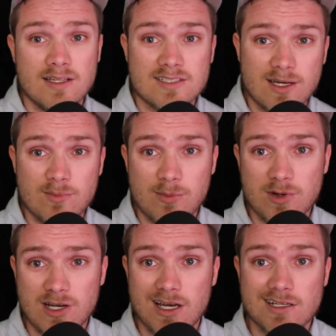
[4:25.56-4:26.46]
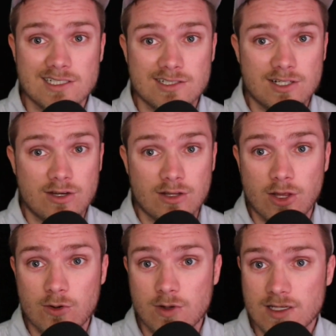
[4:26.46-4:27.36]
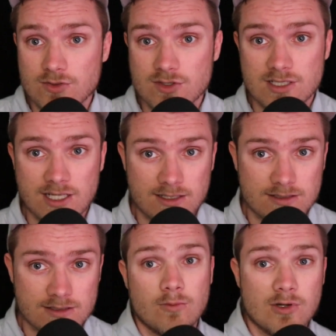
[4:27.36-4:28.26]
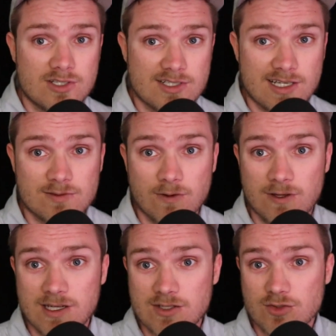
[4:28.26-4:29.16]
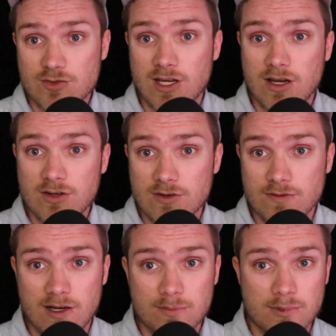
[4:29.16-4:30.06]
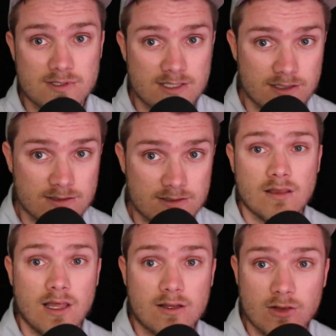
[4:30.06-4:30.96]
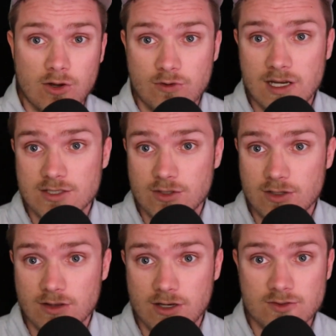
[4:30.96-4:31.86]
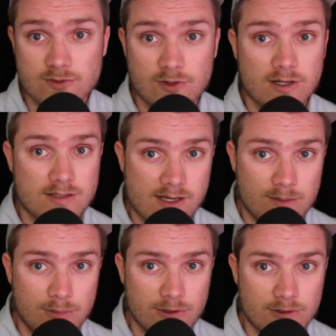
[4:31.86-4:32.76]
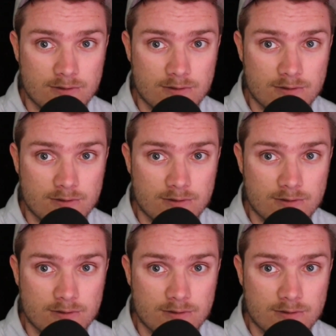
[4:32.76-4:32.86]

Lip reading: And step number 9 is to target lower interest debt, which is debts with an interest rate under 5%, like low-rate student loans, for example.